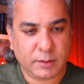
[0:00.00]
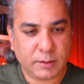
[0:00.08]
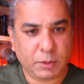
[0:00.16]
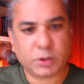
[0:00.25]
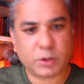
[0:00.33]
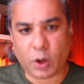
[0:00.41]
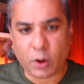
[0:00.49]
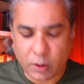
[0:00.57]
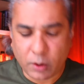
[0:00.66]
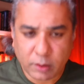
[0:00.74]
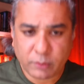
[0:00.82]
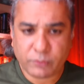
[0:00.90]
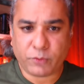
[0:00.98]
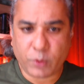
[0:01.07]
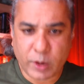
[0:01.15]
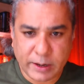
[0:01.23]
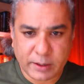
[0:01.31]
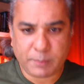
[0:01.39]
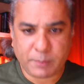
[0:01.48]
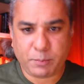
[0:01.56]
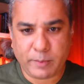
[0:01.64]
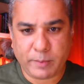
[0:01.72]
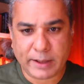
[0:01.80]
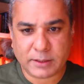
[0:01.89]
Because all foreign
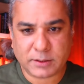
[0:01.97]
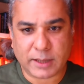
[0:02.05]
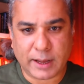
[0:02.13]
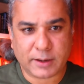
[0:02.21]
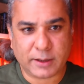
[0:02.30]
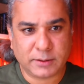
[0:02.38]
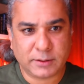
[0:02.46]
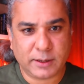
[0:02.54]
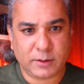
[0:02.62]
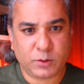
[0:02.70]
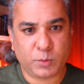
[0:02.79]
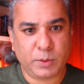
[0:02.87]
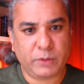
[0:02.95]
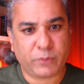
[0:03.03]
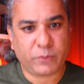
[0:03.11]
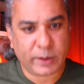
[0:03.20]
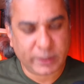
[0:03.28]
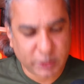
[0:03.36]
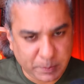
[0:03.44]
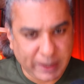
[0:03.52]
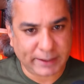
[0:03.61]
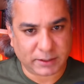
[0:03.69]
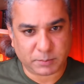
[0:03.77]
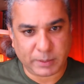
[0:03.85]
diplomats are considered to be foreign
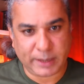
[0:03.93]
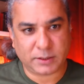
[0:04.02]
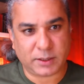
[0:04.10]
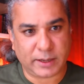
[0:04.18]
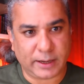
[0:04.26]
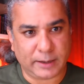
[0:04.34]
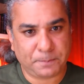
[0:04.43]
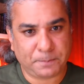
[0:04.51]
spies by Israel.